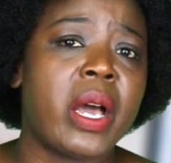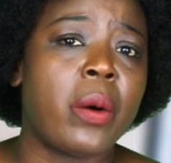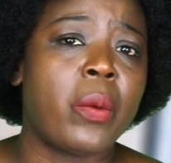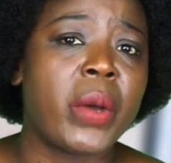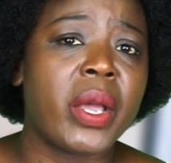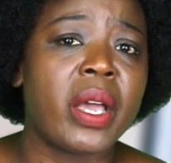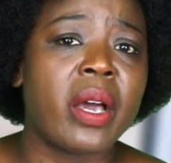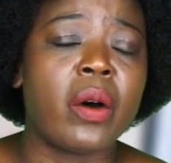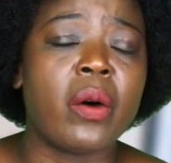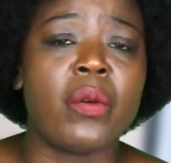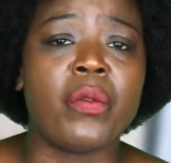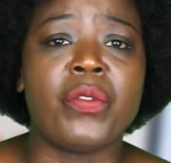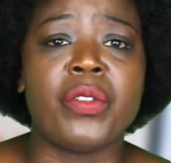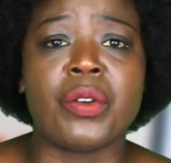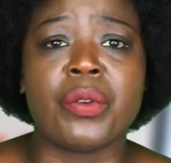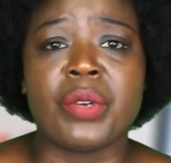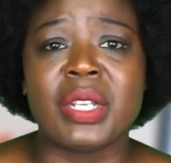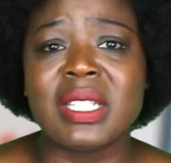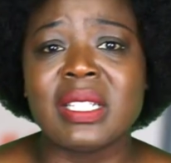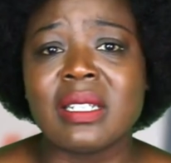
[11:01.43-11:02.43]
aware of
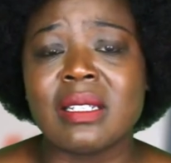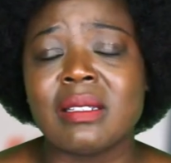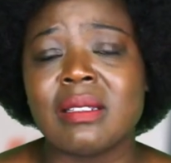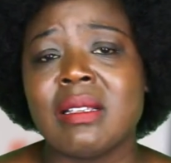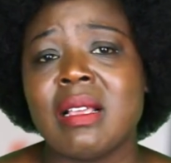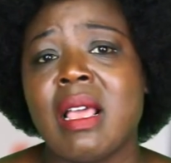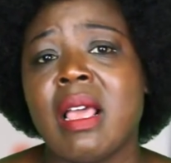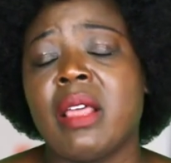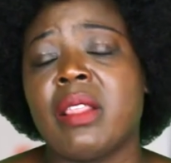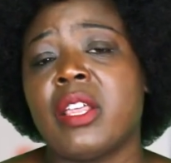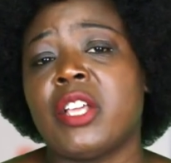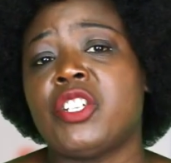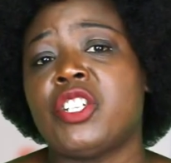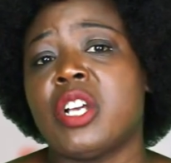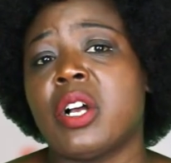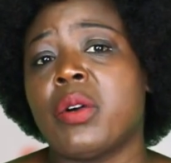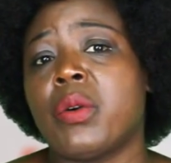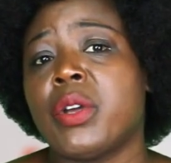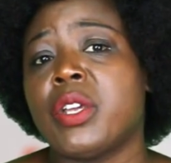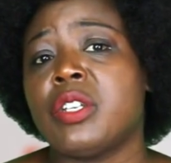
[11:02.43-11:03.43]
the risks that
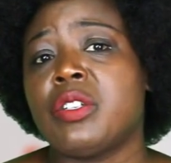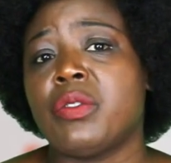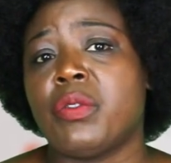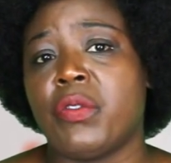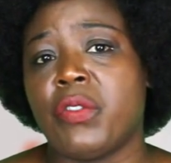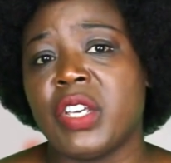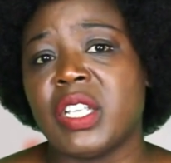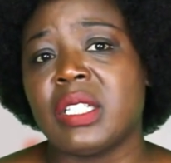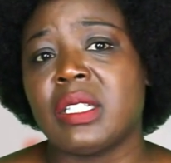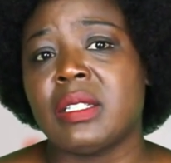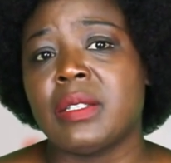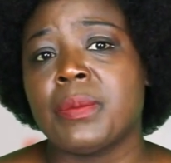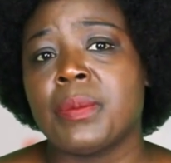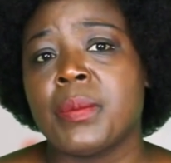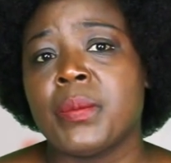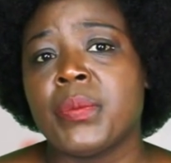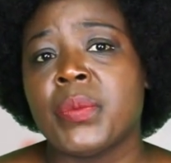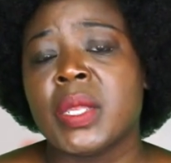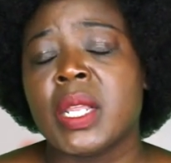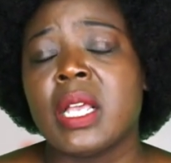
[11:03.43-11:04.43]
you are going to face.
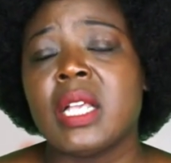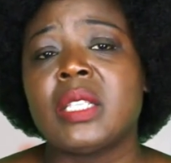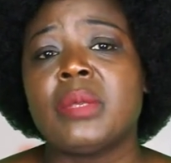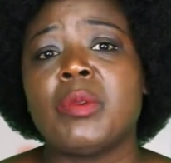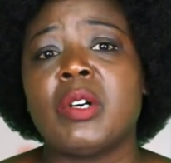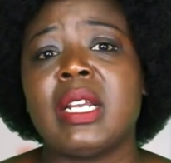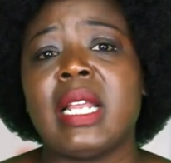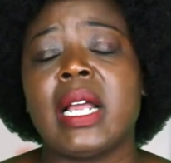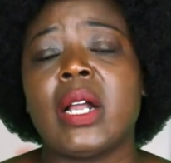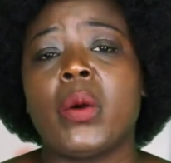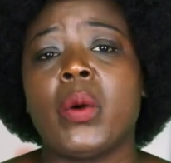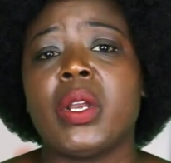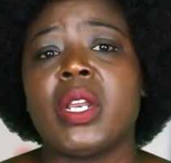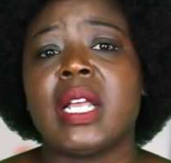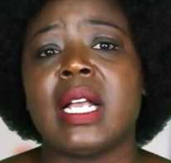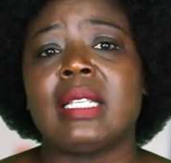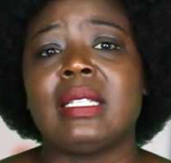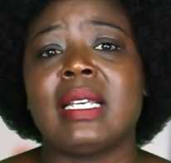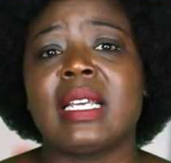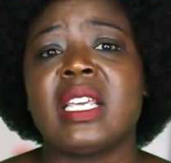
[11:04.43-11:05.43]
It's more like when
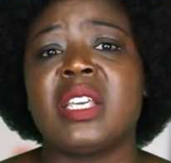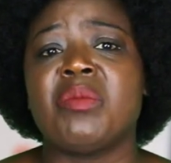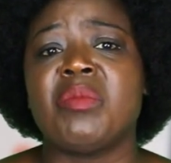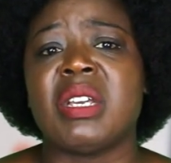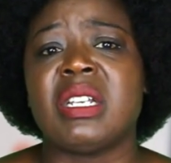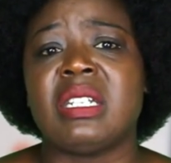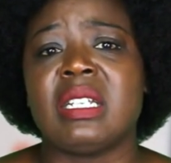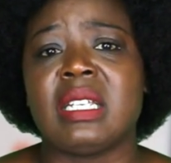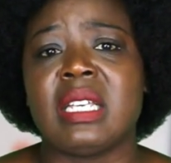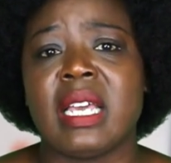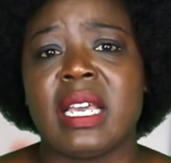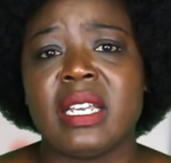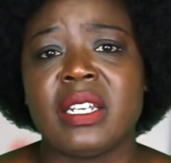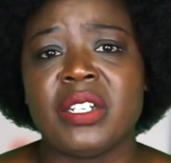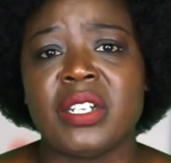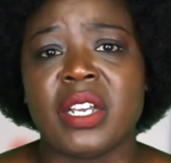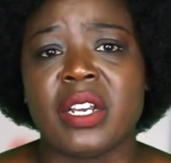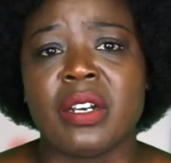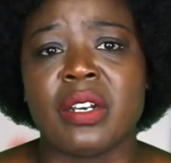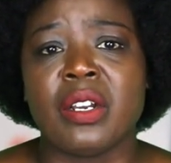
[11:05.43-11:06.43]
you are taking
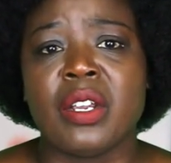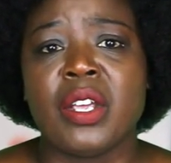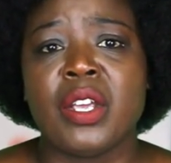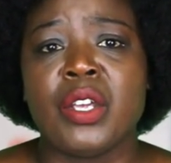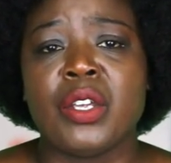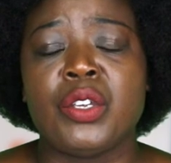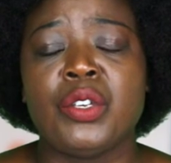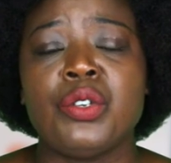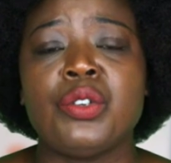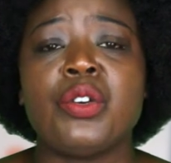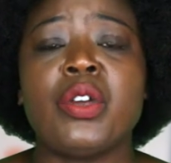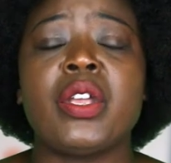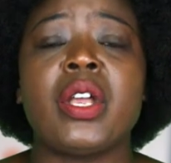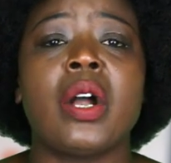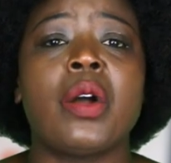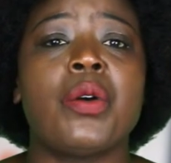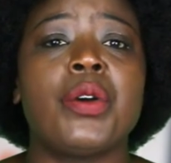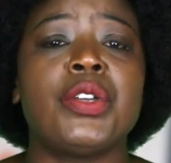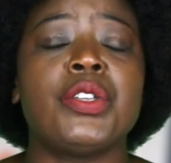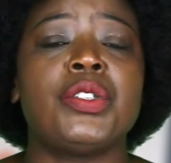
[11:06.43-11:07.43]
medication. You know you
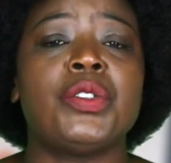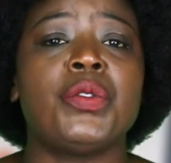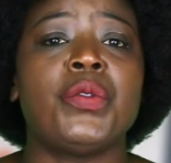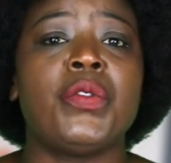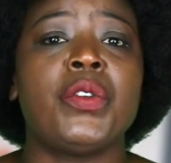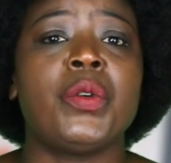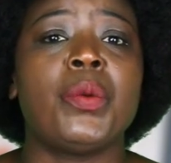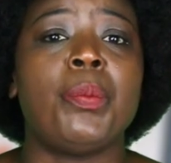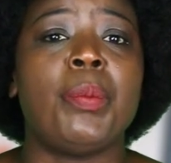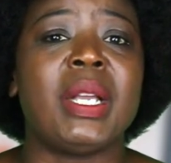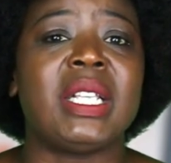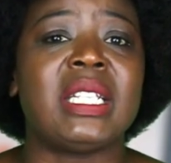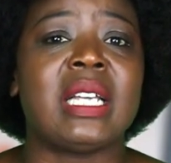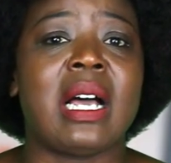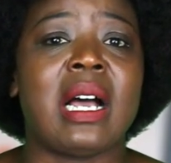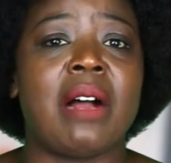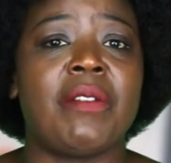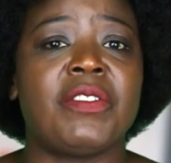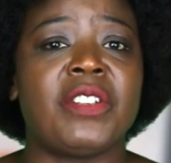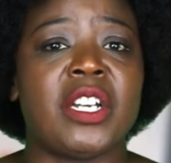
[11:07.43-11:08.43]
are going to feel better
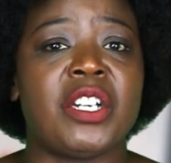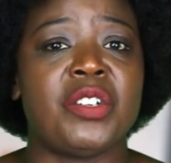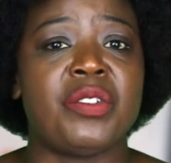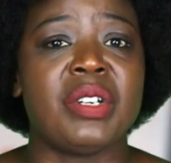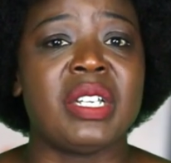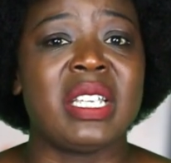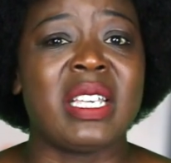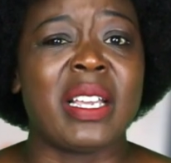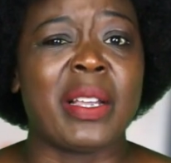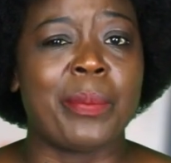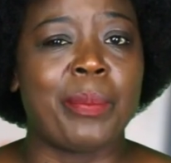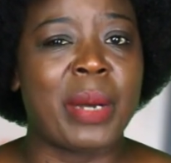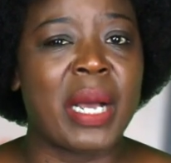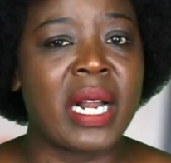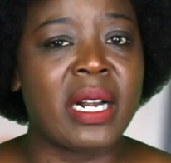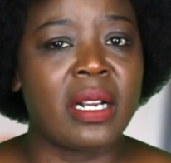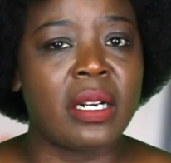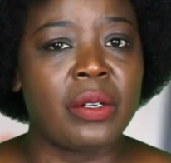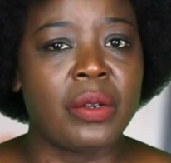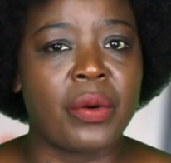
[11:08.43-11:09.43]
after drinking
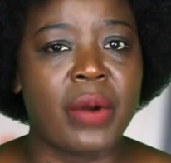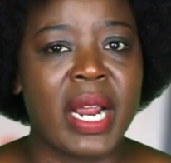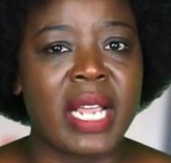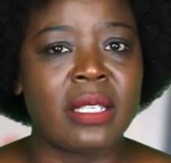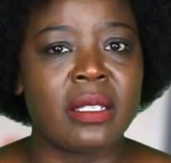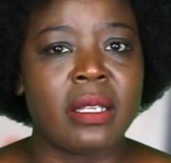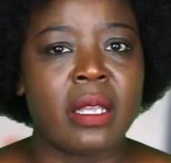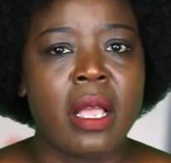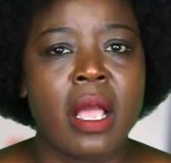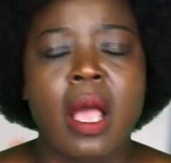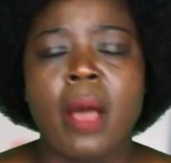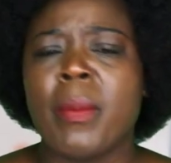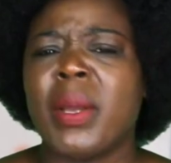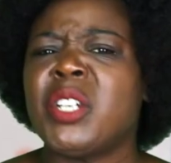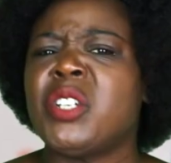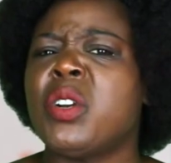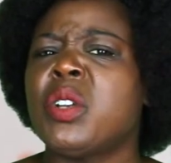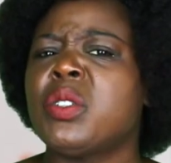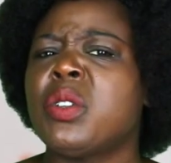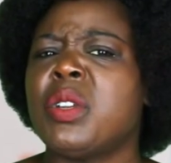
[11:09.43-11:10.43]
Panadol, right?
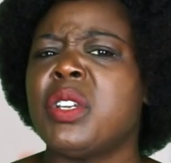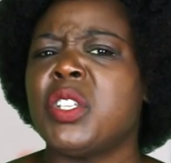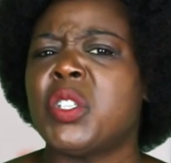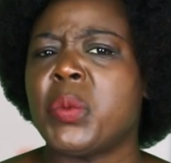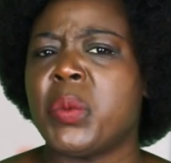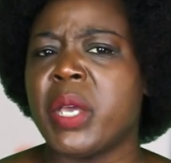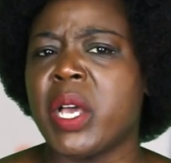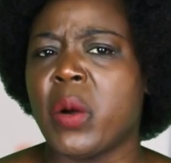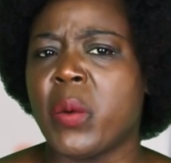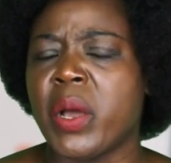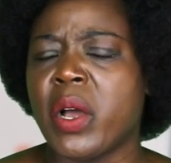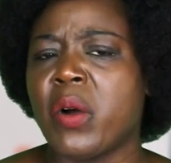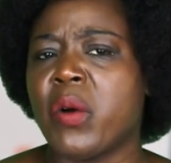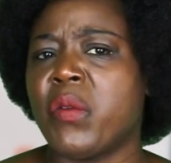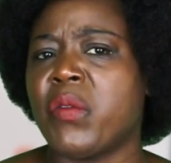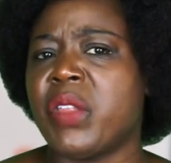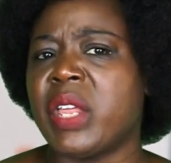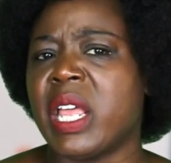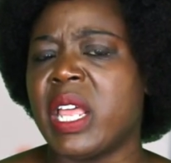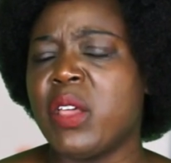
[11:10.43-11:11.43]
But you also need to be aware
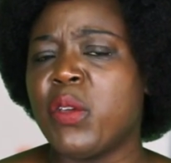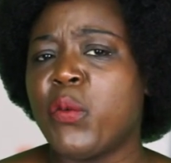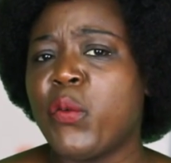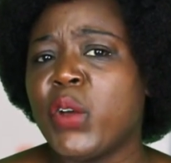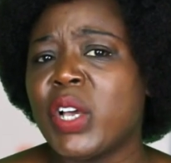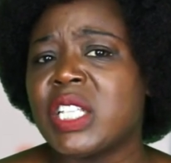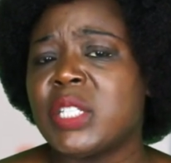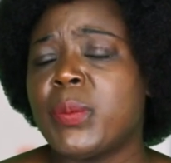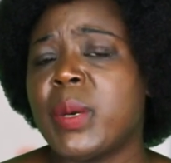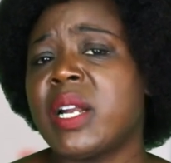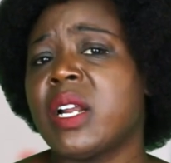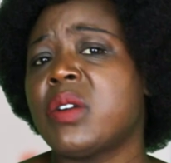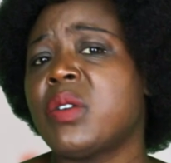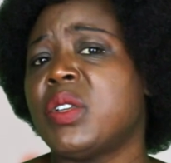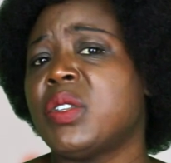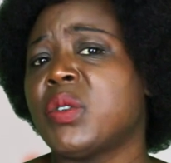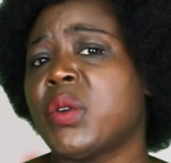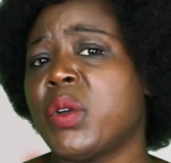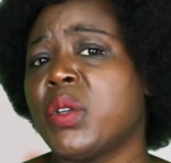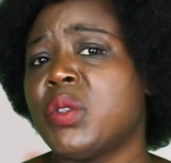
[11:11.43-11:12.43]
of the effects Panadol
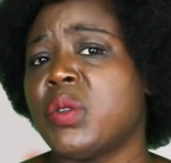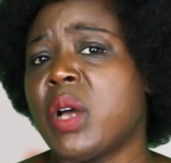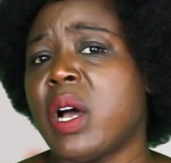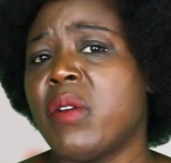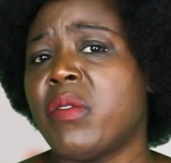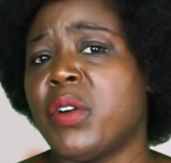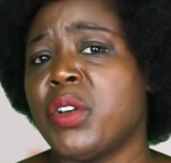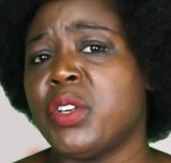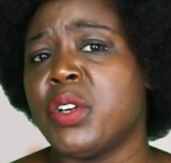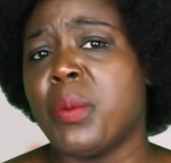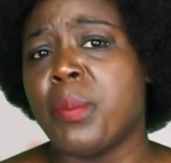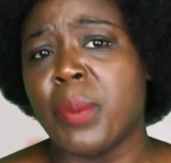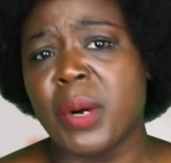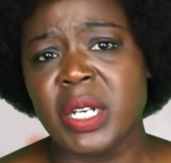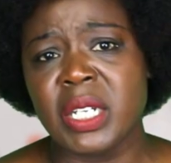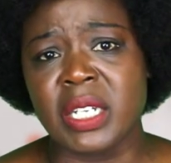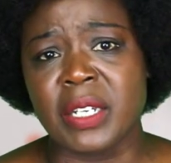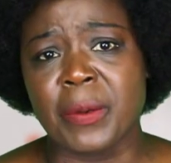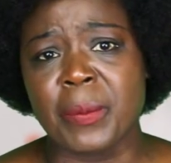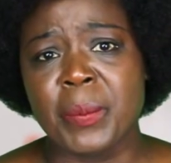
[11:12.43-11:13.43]
is going to have on your
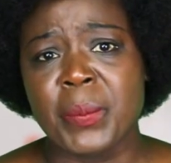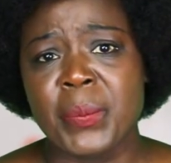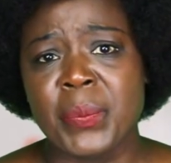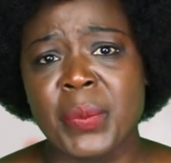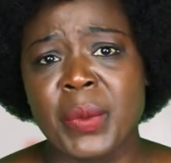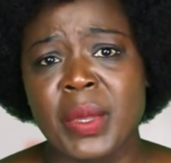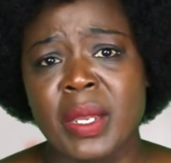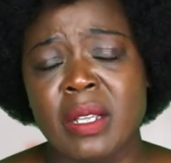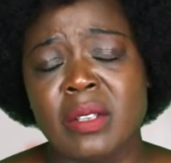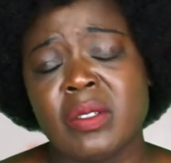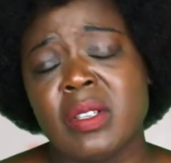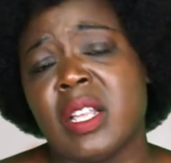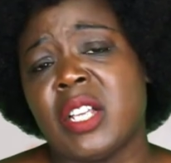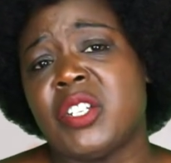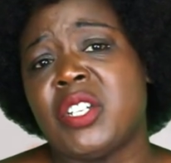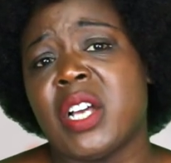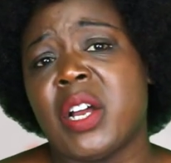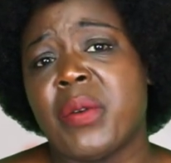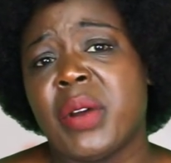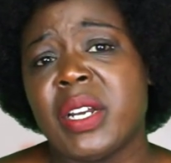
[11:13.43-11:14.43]
body so
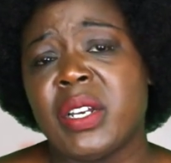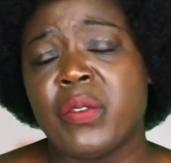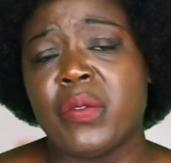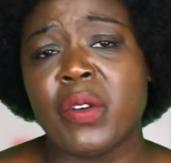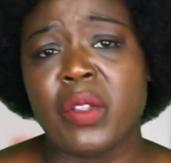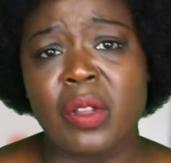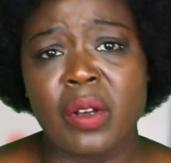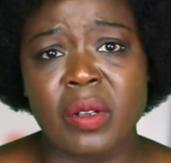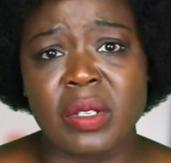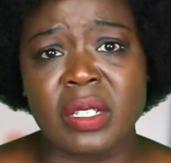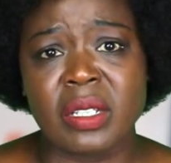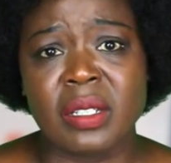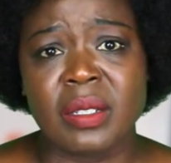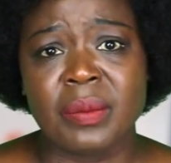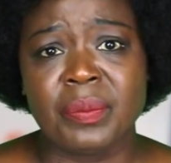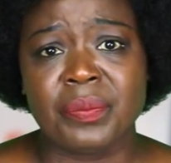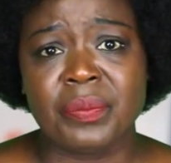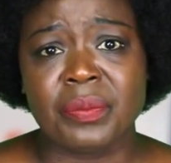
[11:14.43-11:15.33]
that you are ready for those.